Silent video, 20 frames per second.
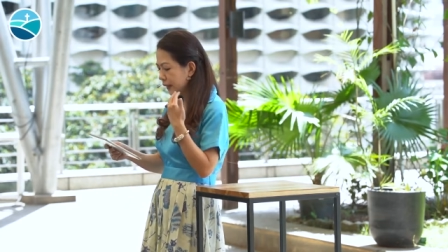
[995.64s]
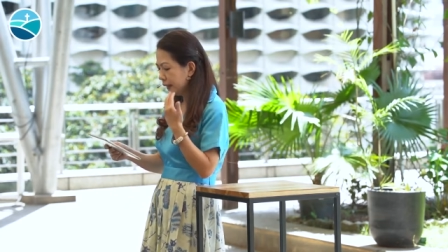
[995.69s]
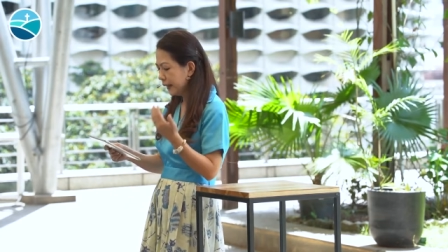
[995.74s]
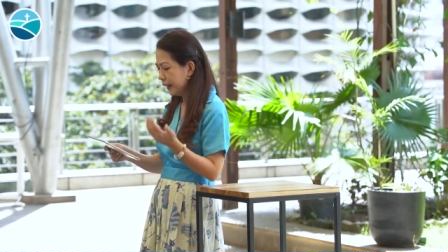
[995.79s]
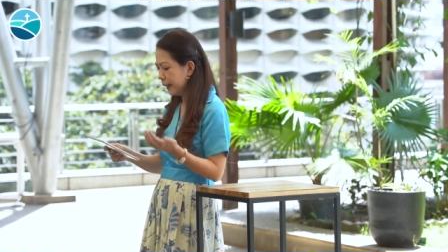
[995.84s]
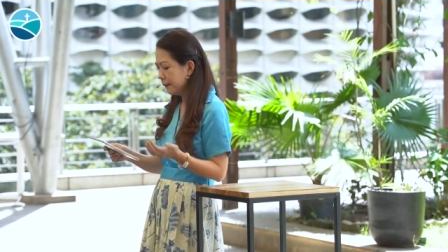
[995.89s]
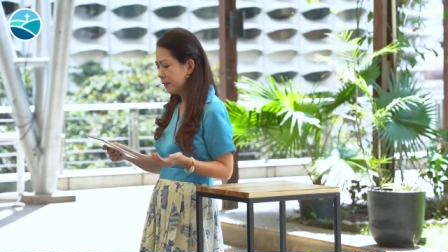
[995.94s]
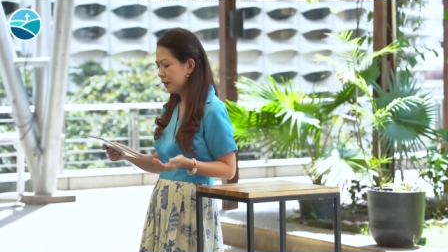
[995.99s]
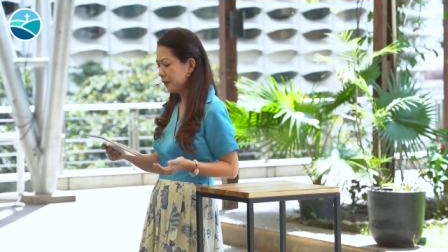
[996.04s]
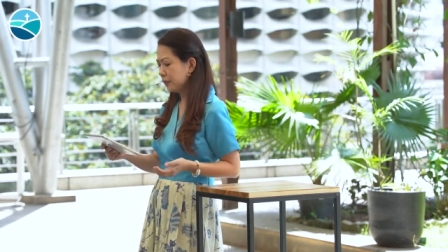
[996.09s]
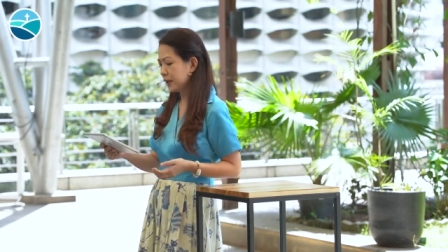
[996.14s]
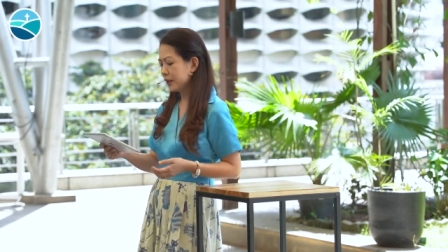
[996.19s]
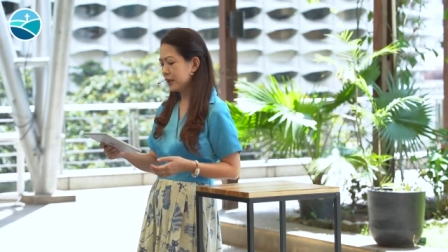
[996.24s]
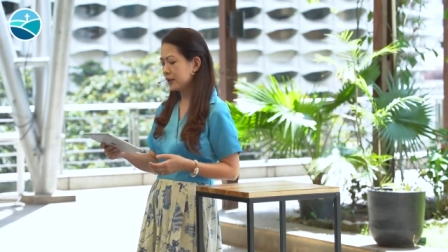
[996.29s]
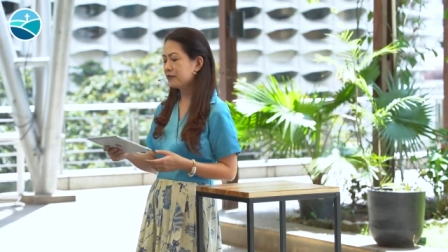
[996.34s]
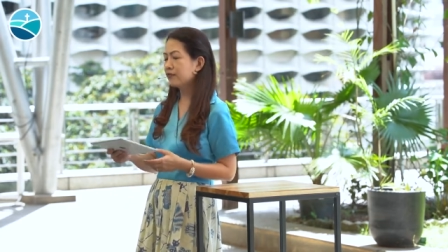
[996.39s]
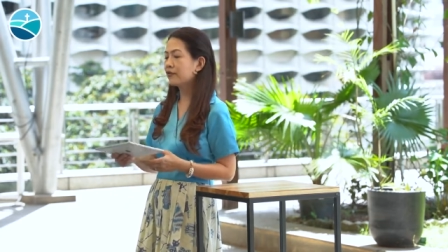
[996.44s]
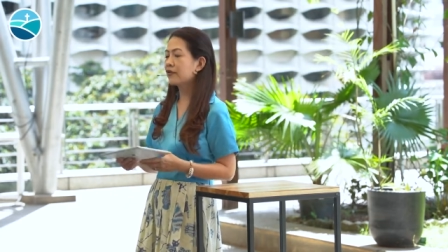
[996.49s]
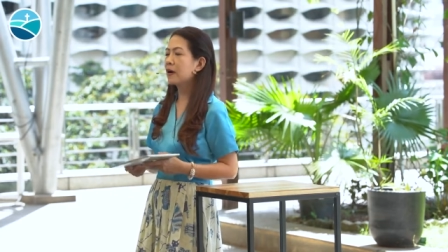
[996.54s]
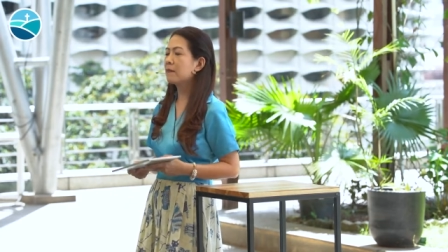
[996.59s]
Let me read
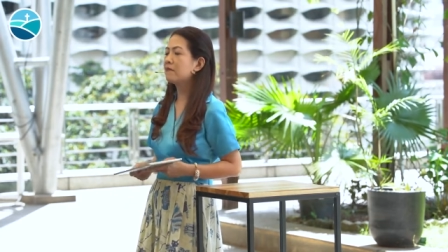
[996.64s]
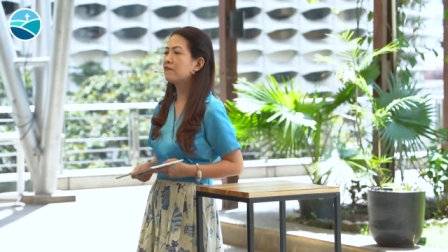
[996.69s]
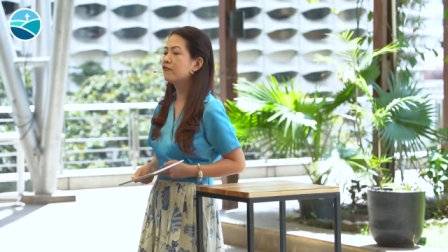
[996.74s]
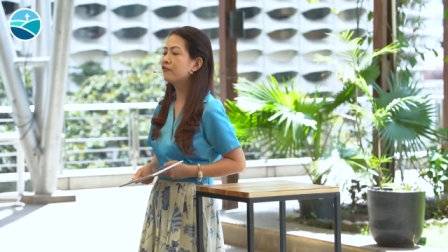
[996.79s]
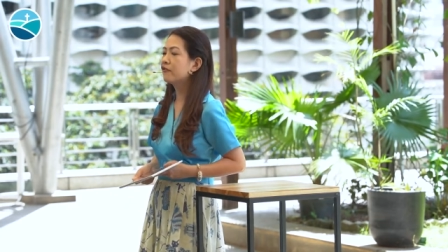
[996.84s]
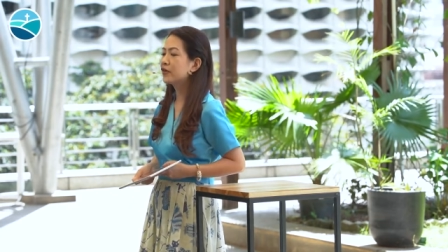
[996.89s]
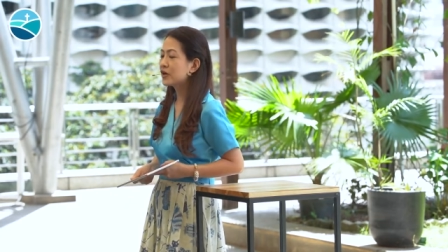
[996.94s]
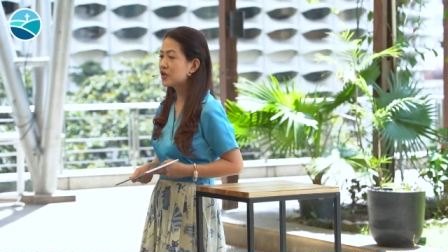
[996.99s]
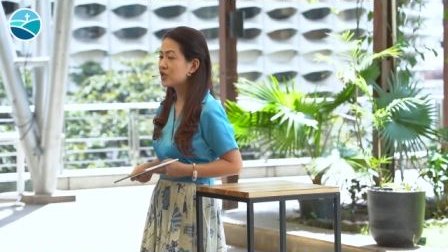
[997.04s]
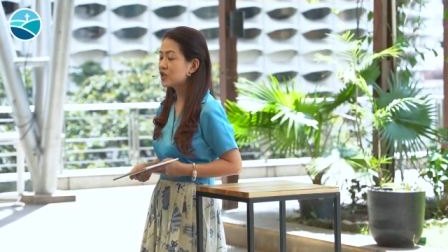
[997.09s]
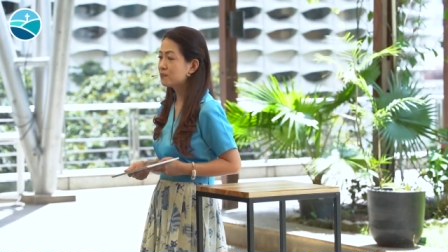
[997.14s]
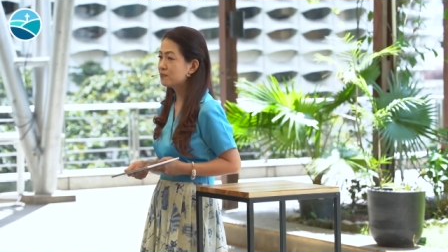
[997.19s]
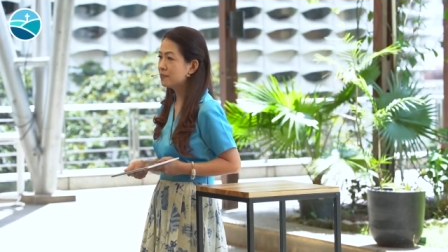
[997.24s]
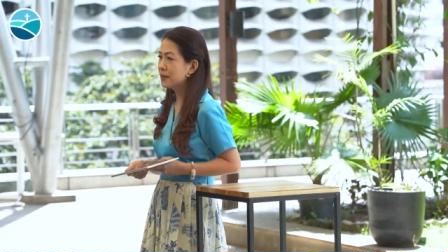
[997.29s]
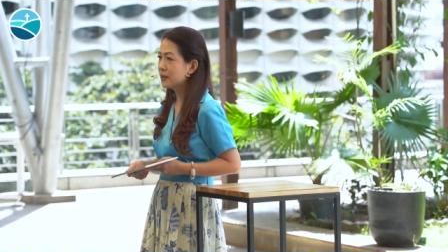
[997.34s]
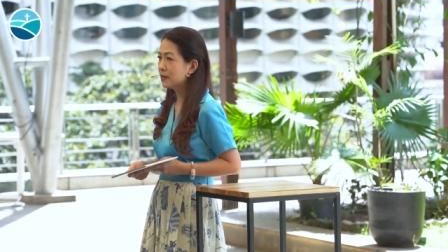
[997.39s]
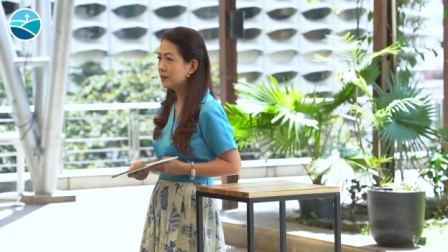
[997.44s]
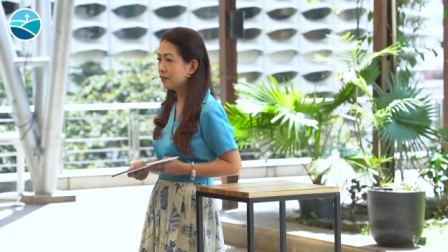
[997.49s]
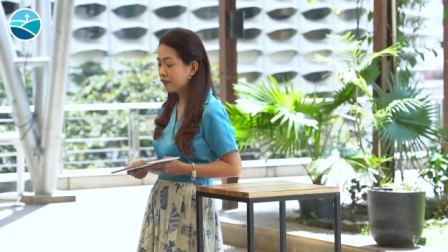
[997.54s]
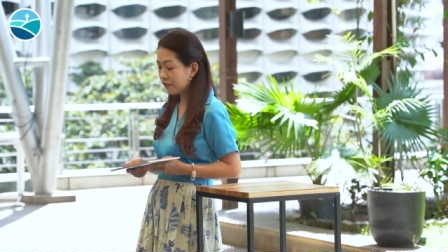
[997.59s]
it from 1
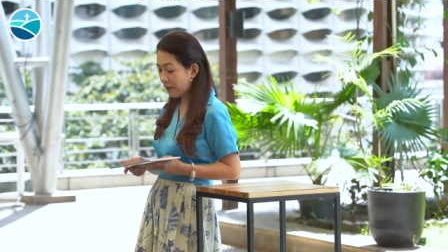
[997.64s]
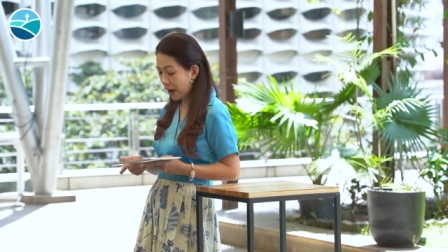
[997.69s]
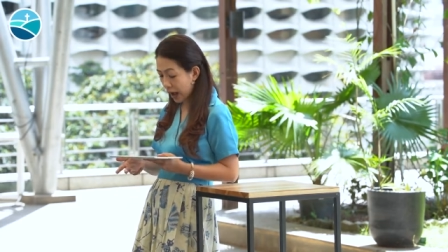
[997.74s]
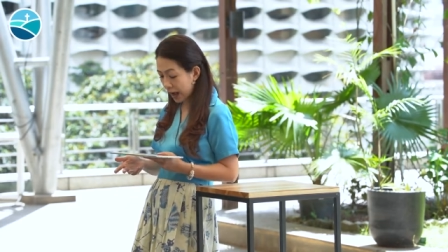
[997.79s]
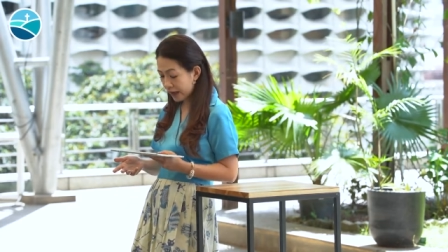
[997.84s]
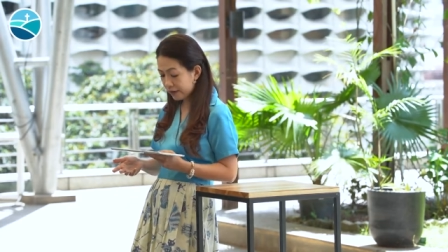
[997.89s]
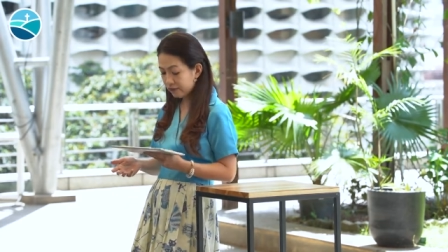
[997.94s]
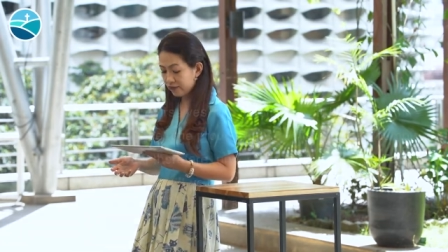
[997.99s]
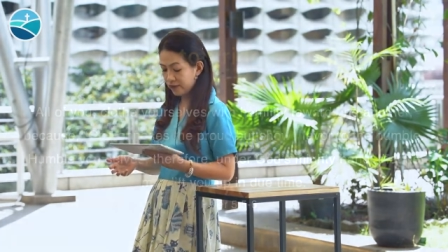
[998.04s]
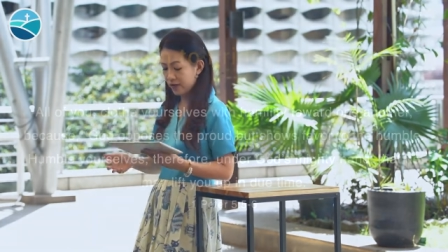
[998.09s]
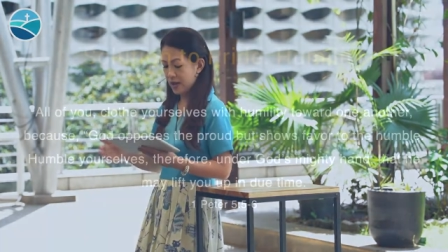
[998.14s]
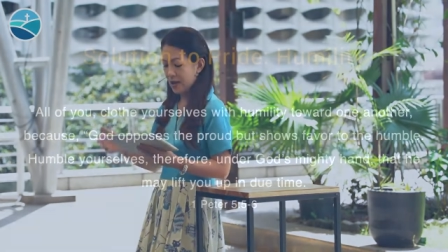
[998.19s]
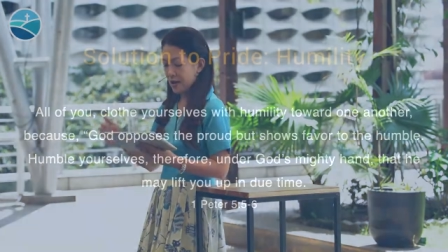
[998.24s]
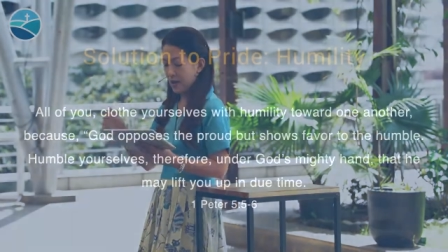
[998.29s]
Peter 5